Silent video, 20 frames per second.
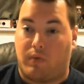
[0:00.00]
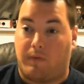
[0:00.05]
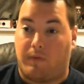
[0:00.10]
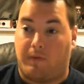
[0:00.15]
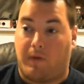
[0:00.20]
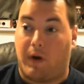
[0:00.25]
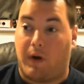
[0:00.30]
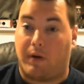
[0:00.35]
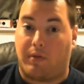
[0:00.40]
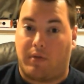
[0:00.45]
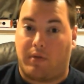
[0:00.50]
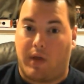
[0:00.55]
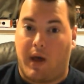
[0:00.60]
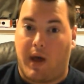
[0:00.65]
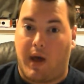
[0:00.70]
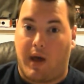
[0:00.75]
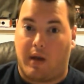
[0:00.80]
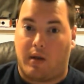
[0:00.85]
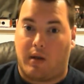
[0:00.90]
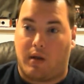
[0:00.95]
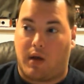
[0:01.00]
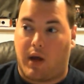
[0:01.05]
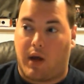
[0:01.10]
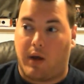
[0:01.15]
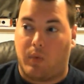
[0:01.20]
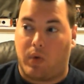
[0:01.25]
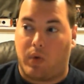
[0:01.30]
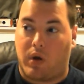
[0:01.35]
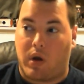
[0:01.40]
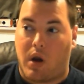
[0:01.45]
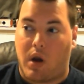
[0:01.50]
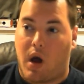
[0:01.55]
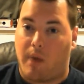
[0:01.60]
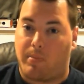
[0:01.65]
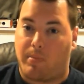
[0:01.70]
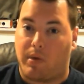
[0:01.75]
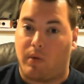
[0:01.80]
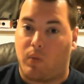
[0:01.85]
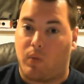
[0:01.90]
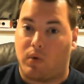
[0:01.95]
fuck that. I would
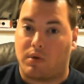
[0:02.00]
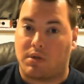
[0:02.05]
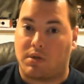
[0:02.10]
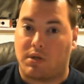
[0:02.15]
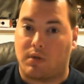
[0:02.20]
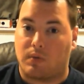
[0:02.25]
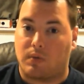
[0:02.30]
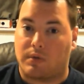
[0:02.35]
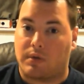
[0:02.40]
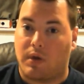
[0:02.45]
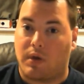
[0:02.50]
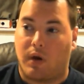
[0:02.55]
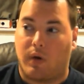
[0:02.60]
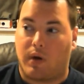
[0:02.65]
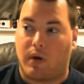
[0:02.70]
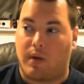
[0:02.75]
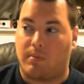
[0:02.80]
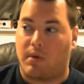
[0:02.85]
not be where she was going.